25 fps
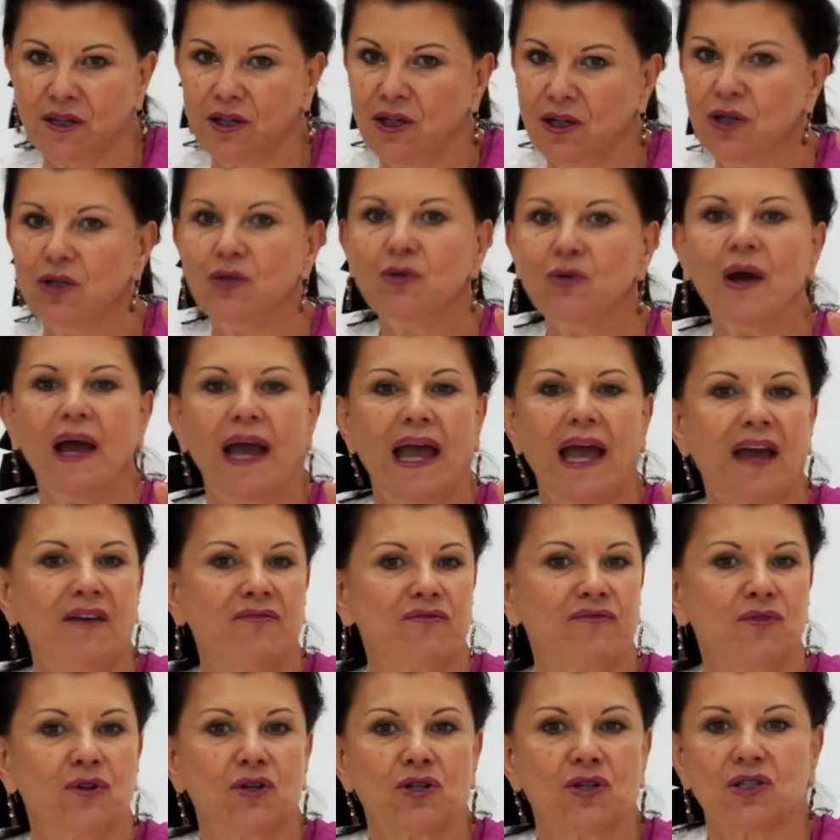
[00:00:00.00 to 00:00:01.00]
you have
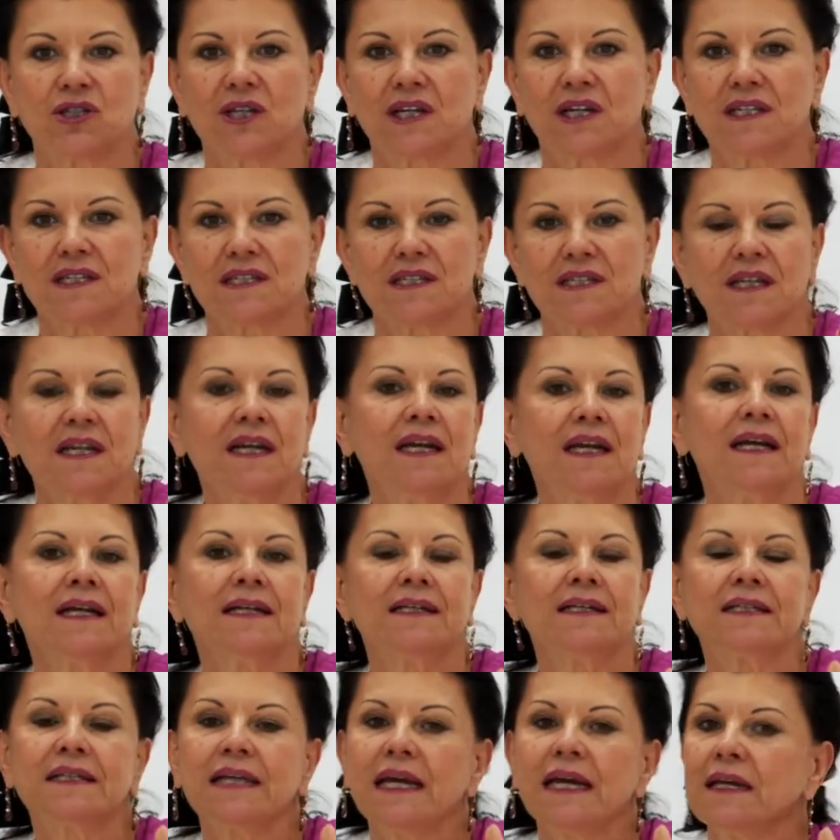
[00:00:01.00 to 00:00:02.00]
not just
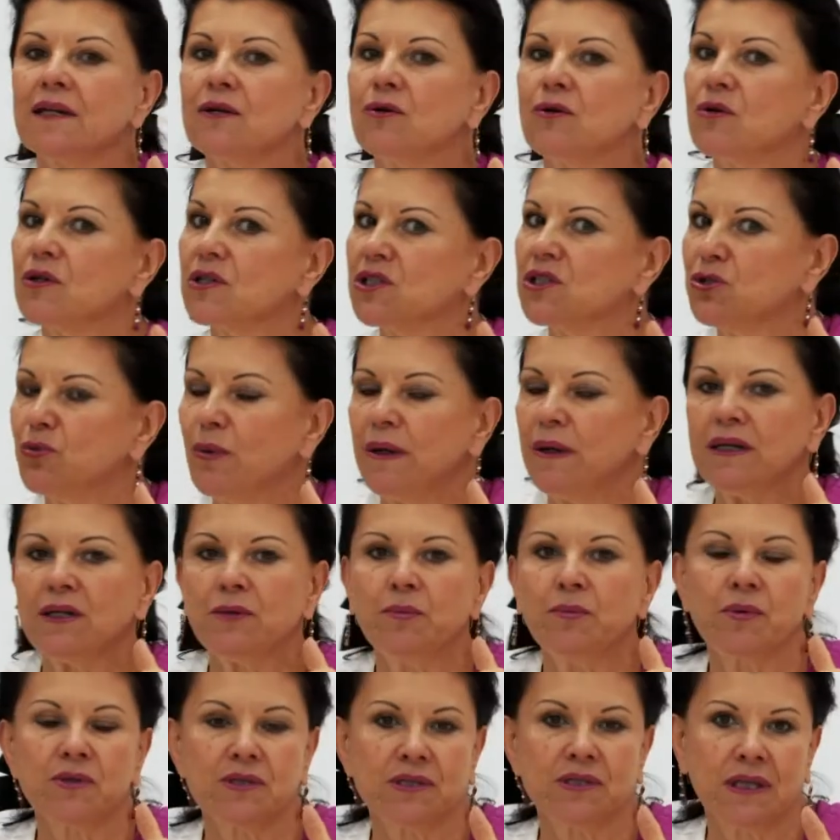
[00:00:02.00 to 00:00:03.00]
10 or
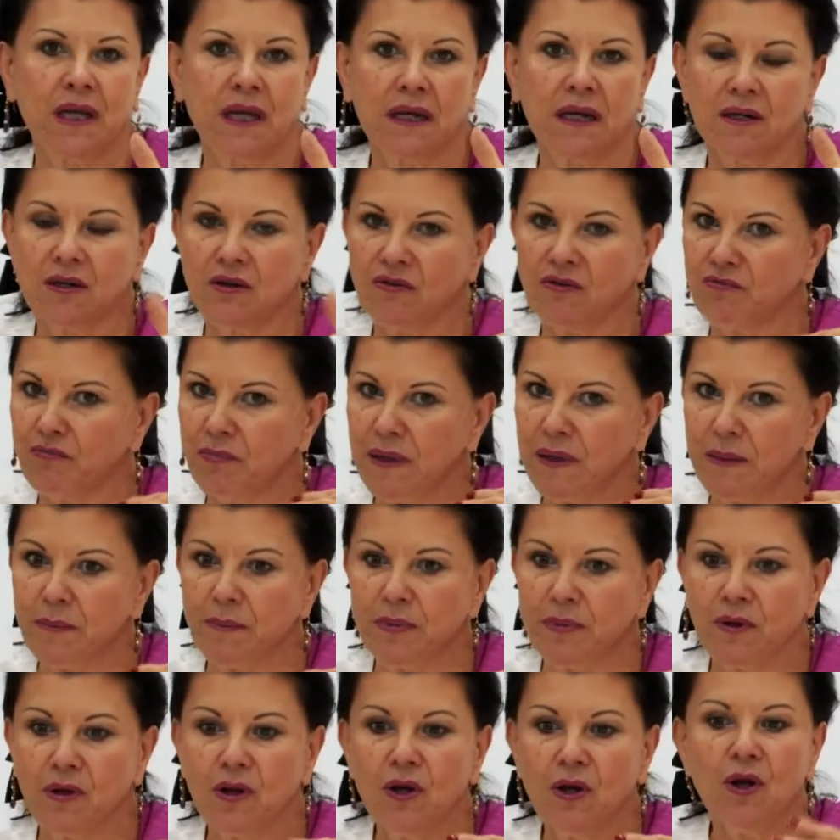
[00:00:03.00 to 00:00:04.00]
20% of
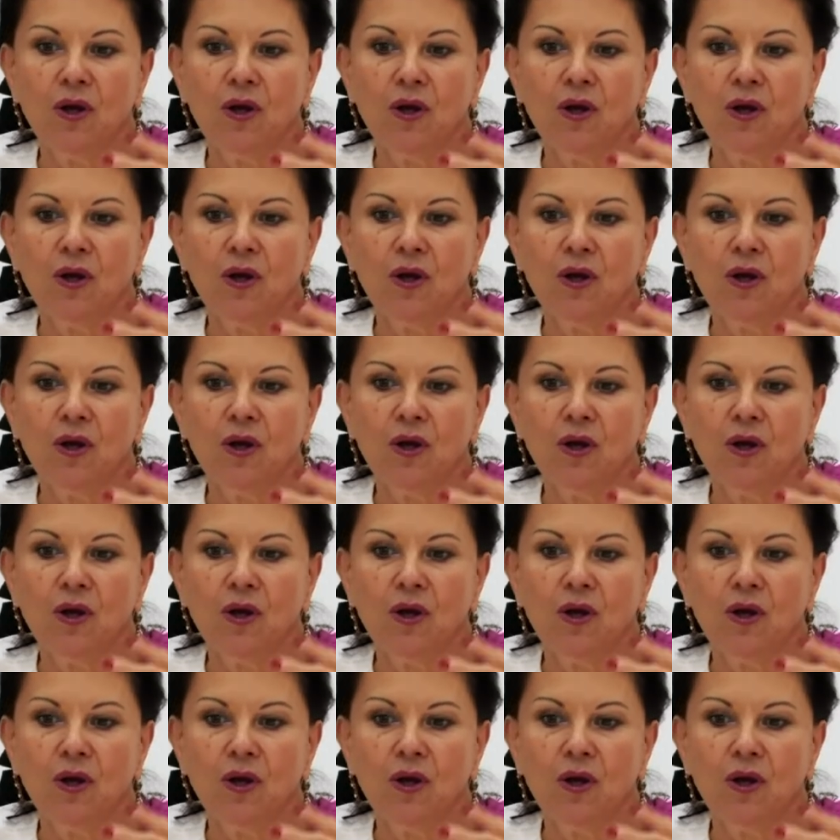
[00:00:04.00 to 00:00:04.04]
people